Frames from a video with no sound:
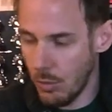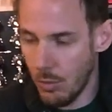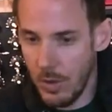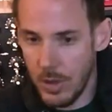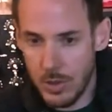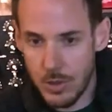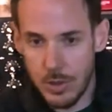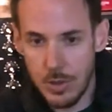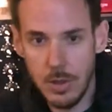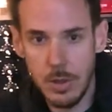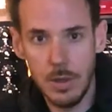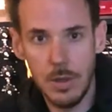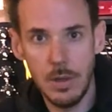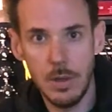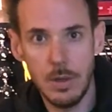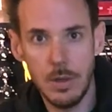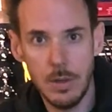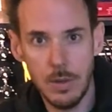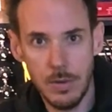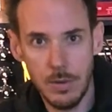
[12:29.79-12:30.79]
rich,
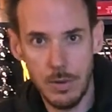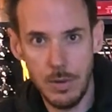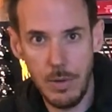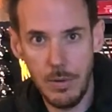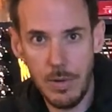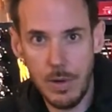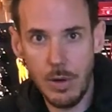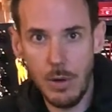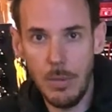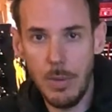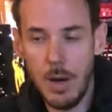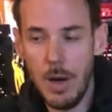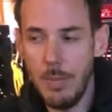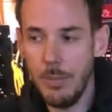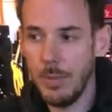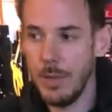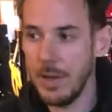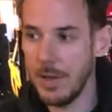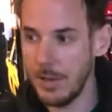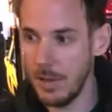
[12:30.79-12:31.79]
so they will come
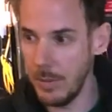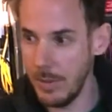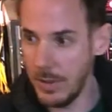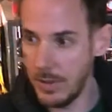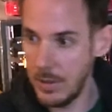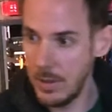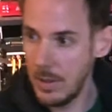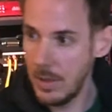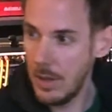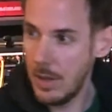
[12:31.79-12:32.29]
up a little bit.